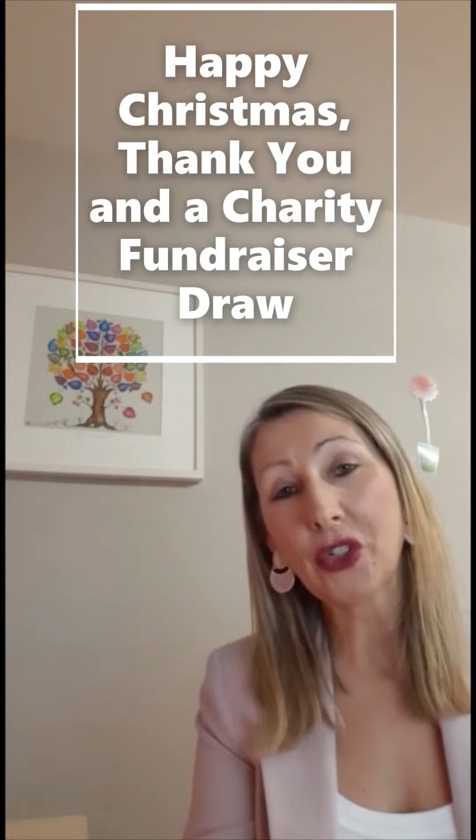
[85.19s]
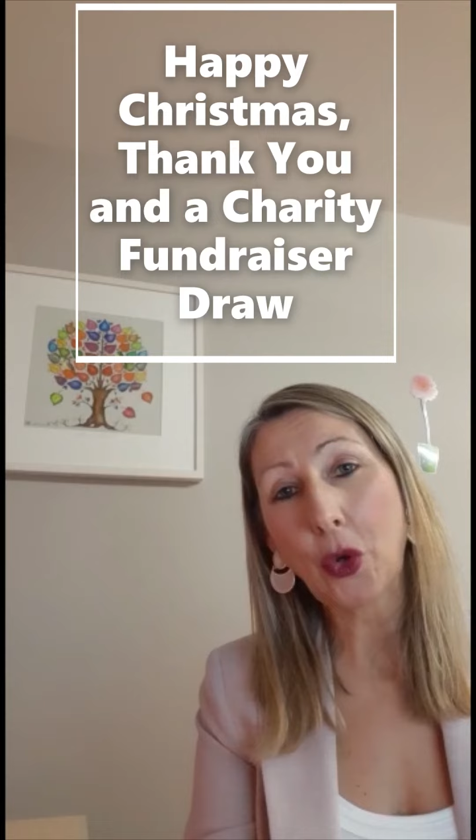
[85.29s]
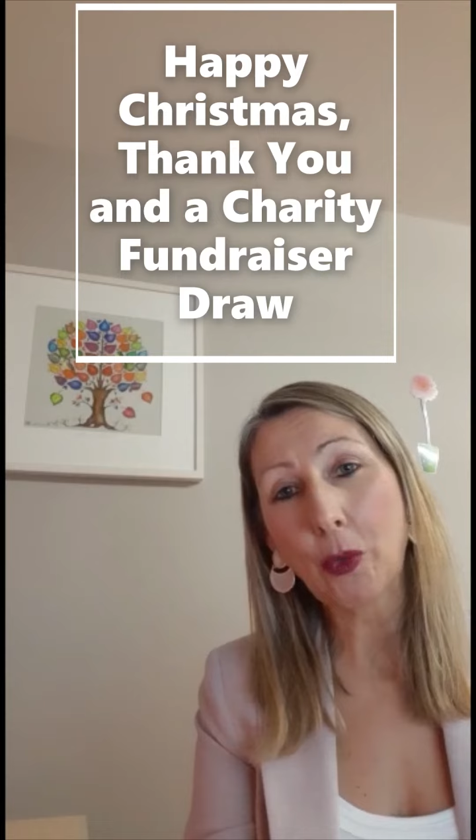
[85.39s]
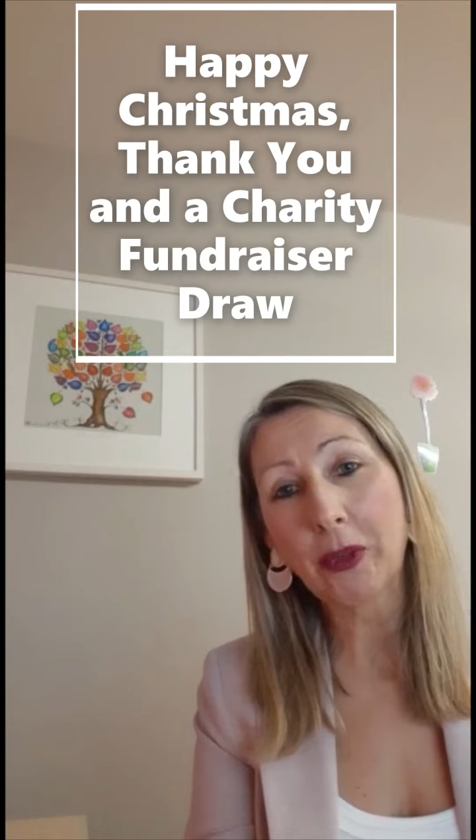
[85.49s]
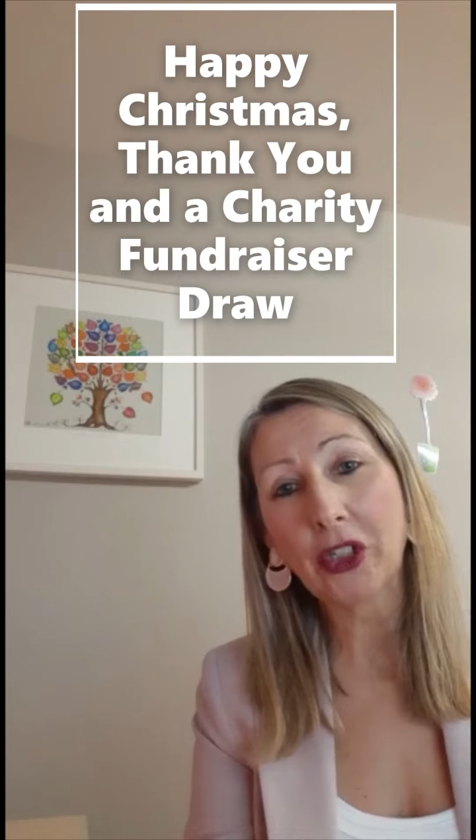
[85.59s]

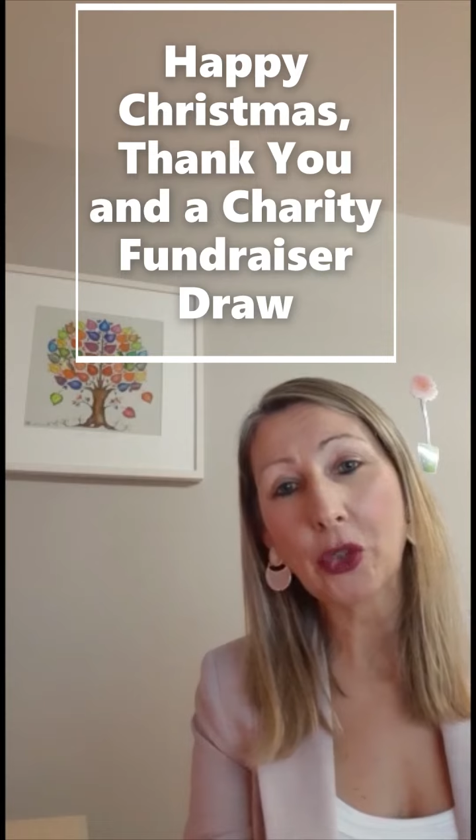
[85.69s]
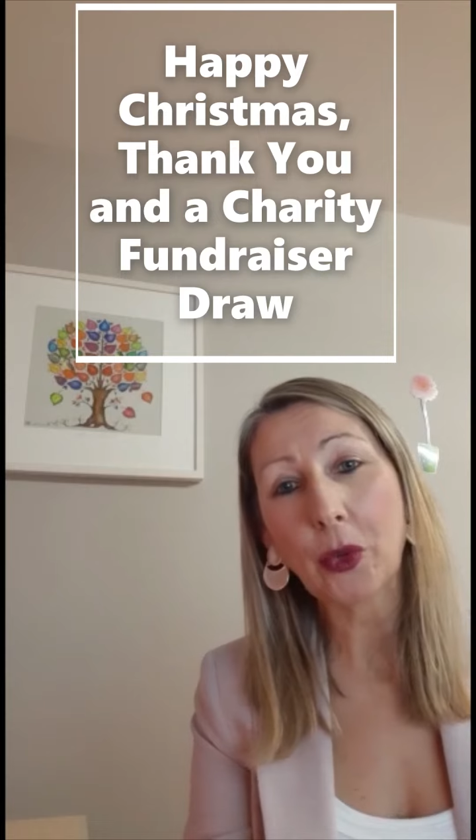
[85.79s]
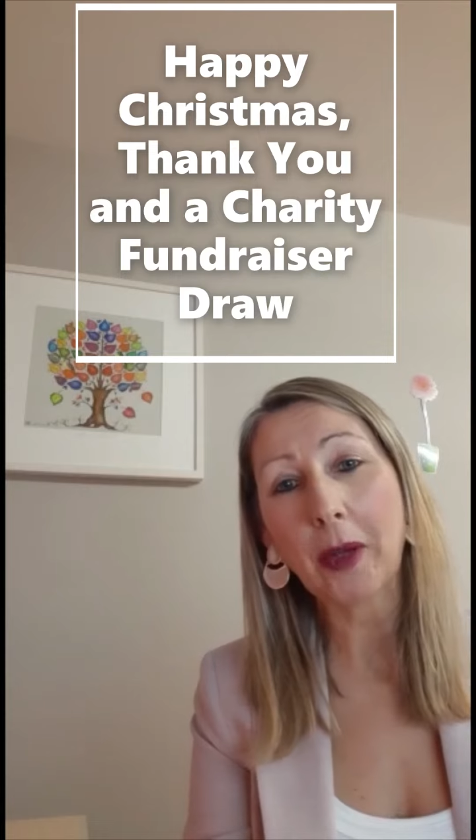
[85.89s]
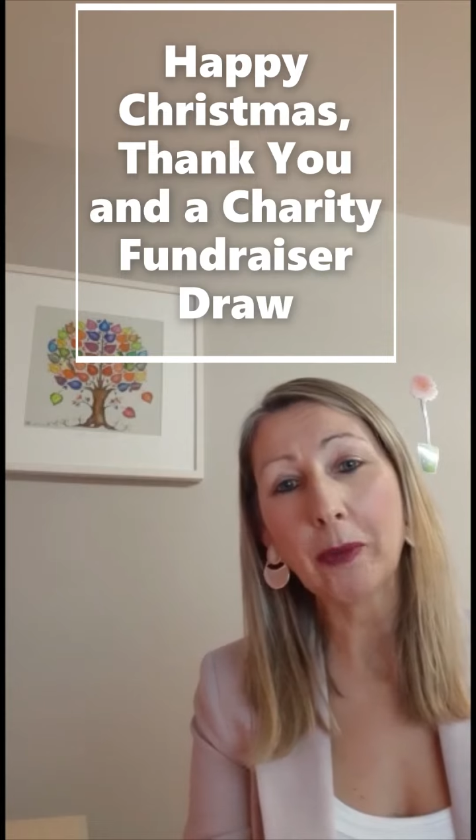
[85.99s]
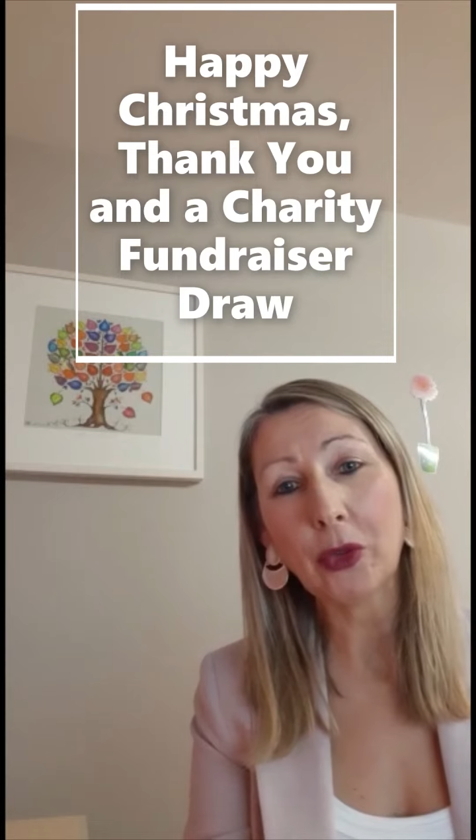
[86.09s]
hoping to
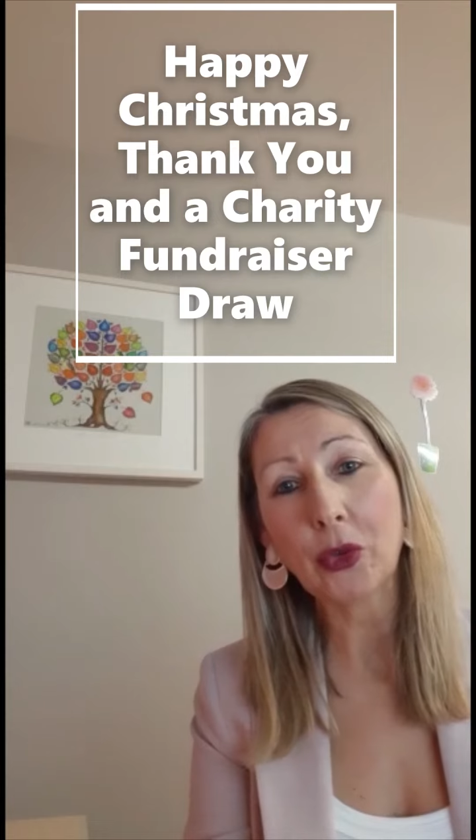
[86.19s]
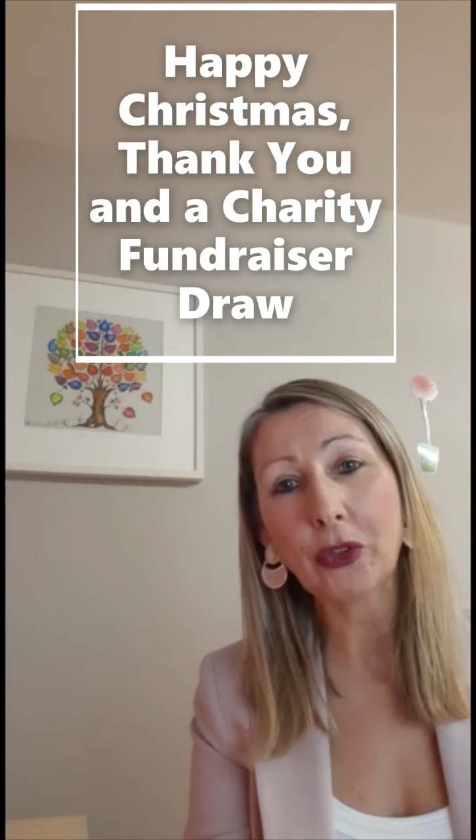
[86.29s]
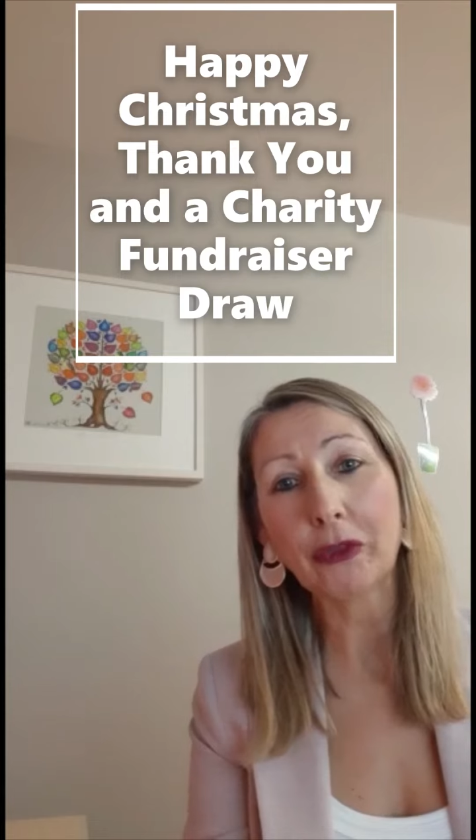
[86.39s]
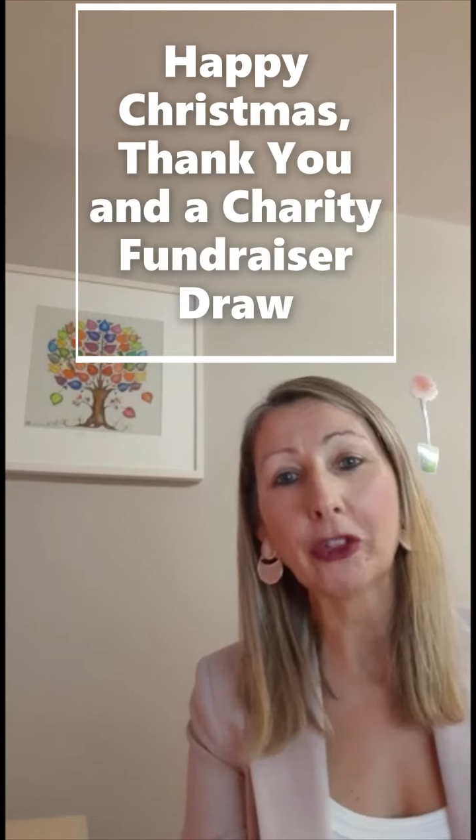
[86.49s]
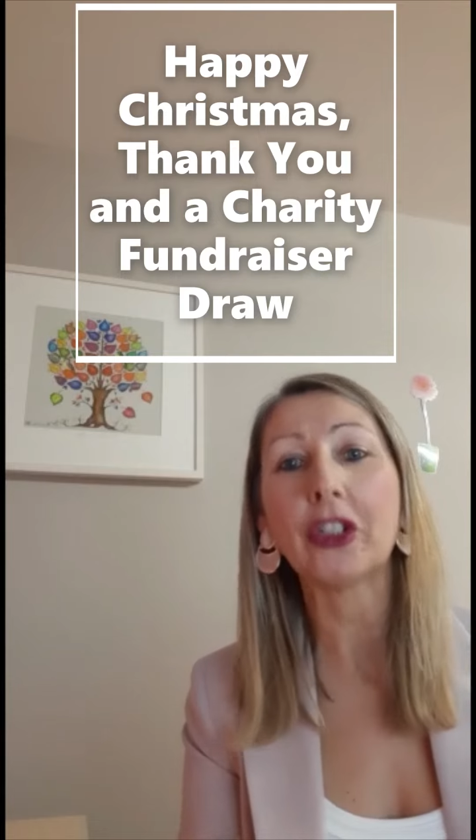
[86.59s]
a
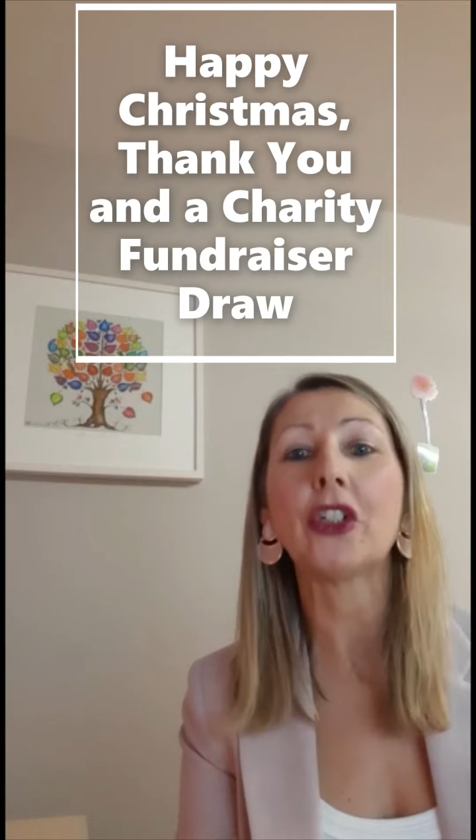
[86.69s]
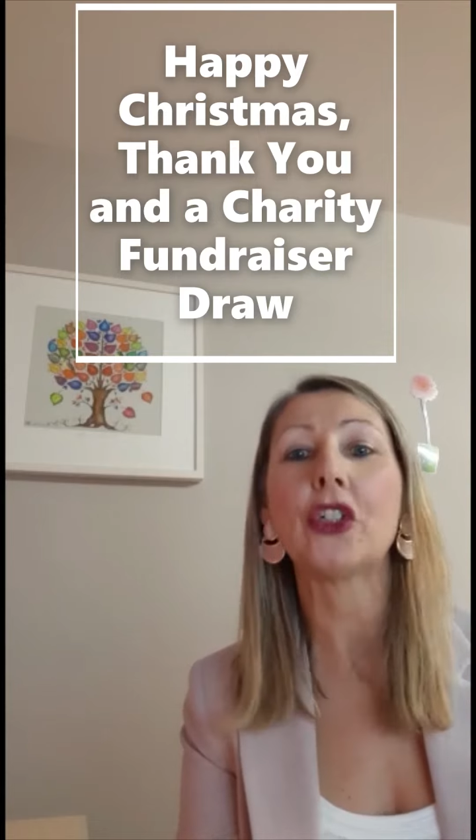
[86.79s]
beautiful